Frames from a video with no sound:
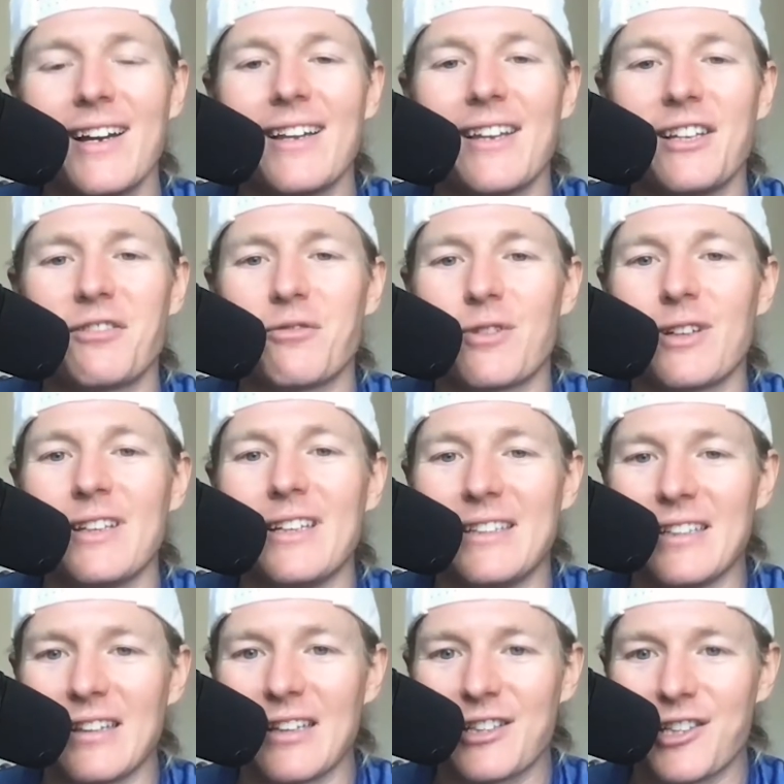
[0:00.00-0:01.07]
these really
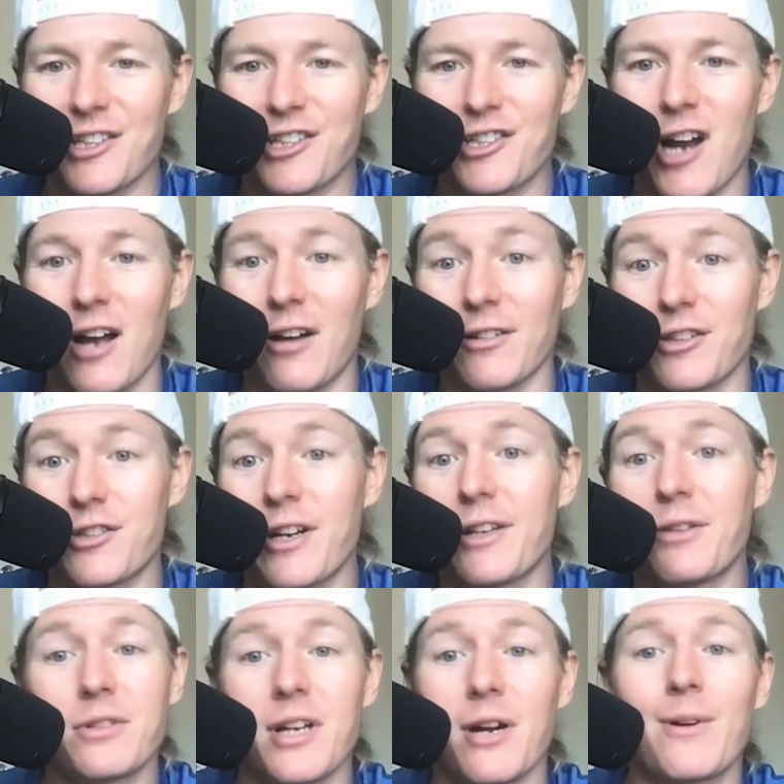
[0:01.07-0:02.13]
delicious chocolate
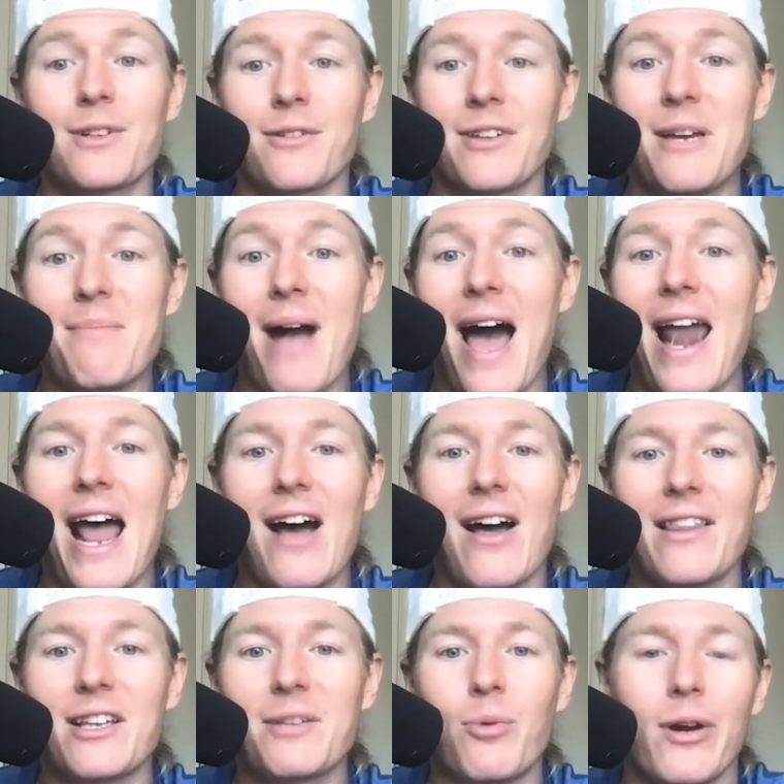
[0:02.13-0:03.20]
treats, which I wasn't really mad at
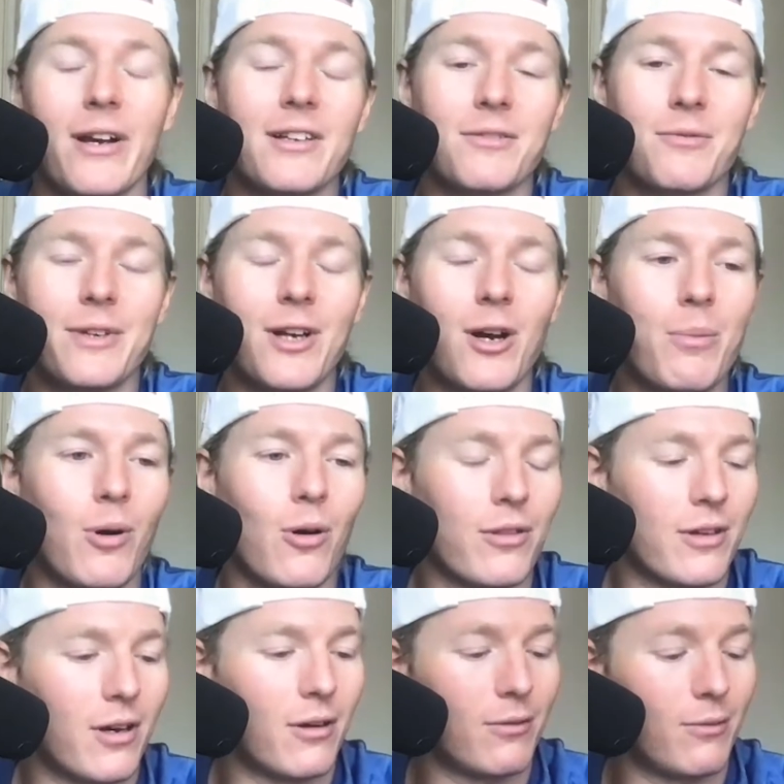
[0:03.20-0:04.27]
this point, because we both
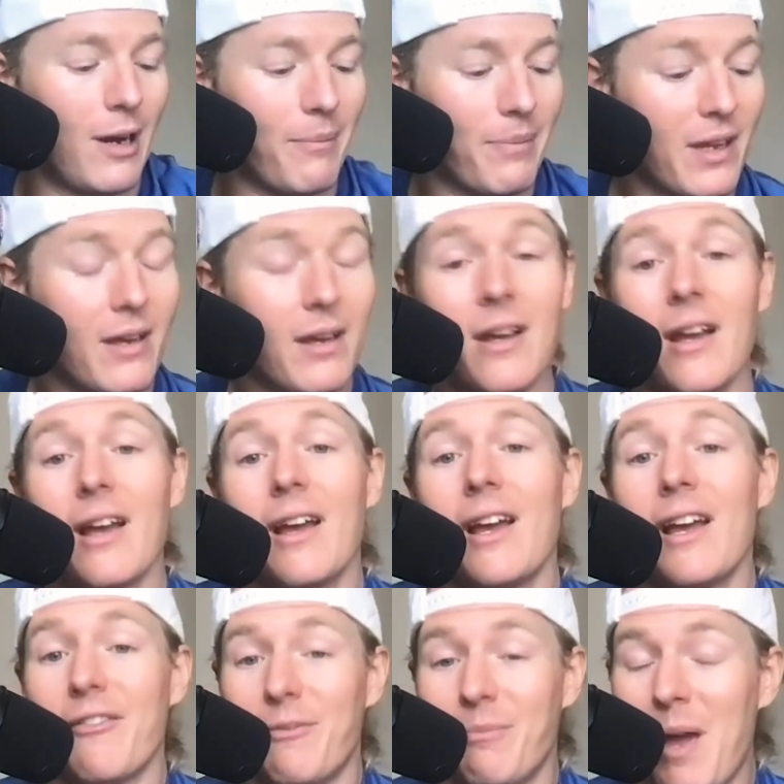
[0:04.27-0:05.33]
know, well,
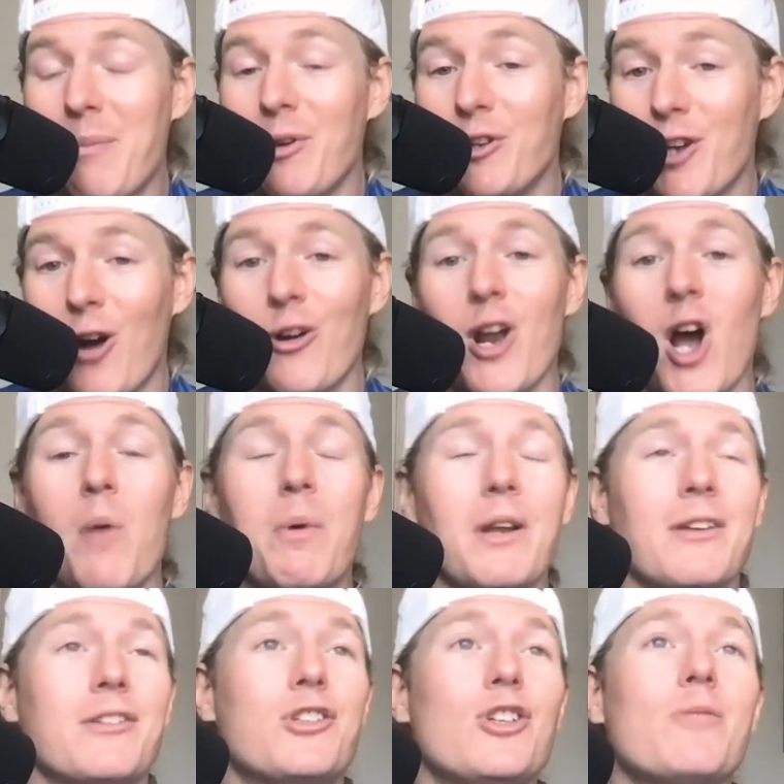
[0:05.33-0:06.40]
maybe you don't know,
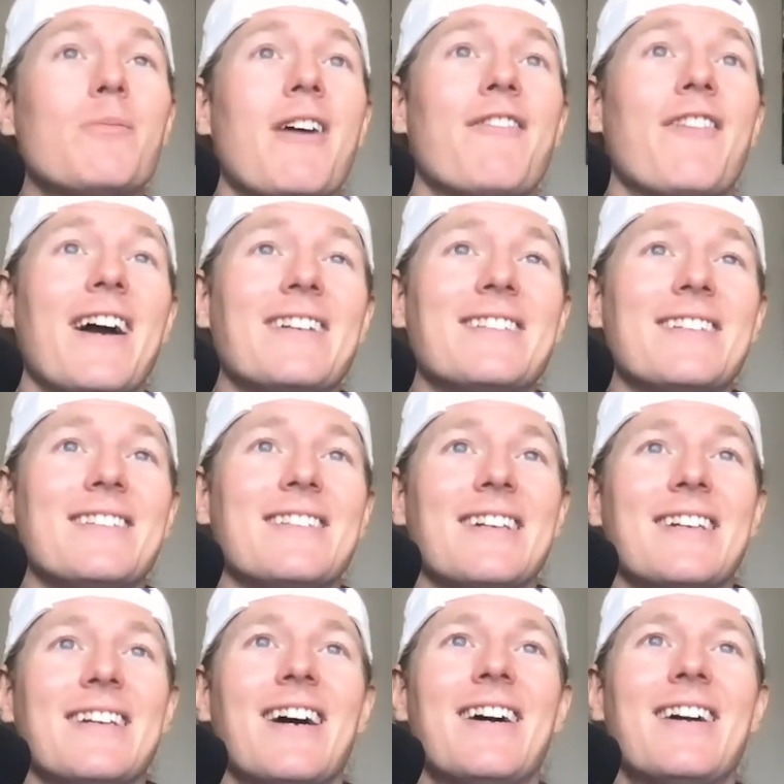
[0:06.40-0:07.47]
but two of my vices
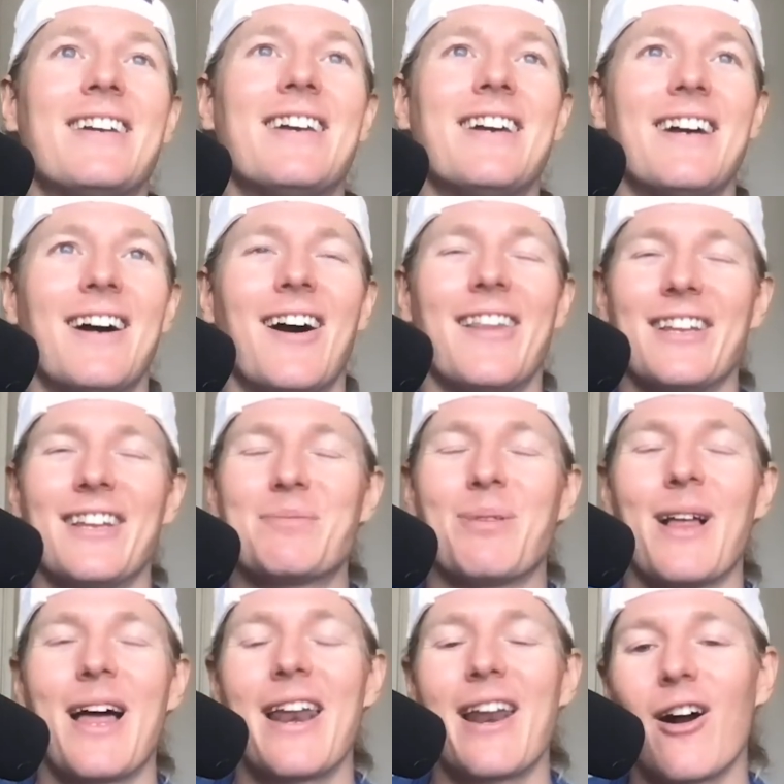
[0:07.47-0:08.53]
on this
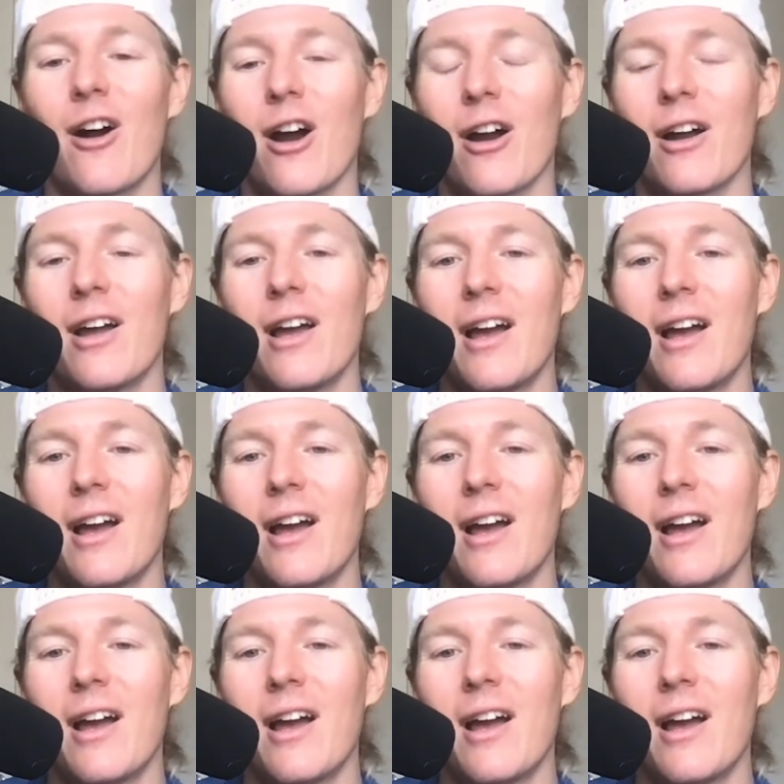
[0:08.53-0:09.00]
planet are